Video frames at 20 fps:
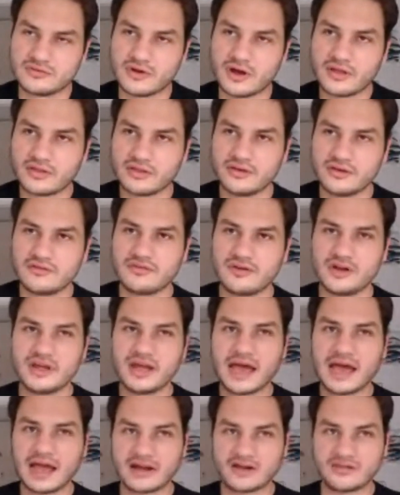Rather than a
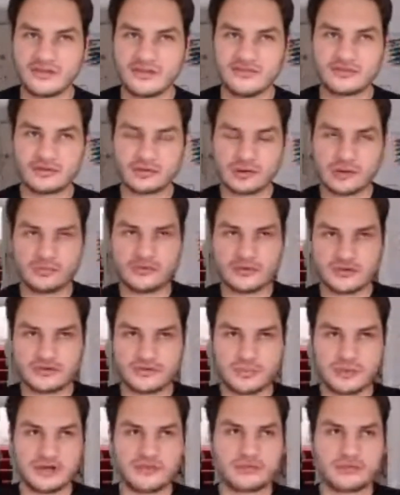very active crypto
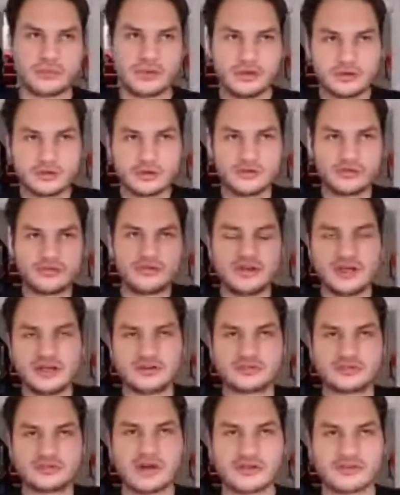experience where you're
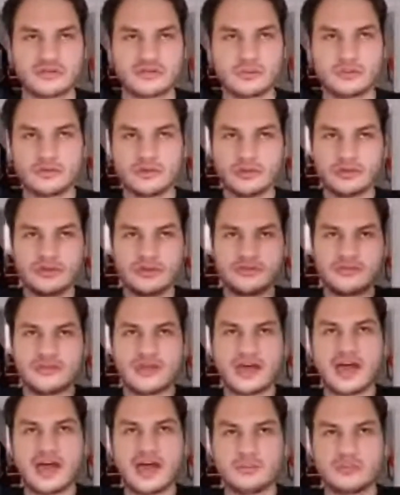constantly interacting with all these
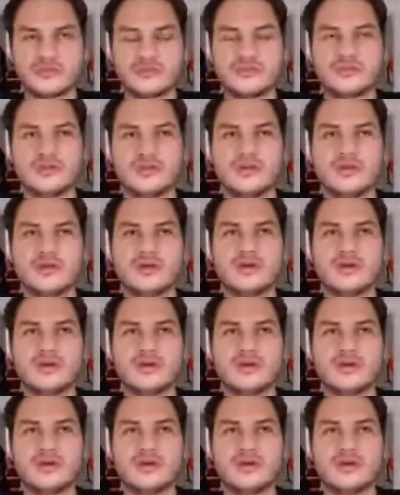dApps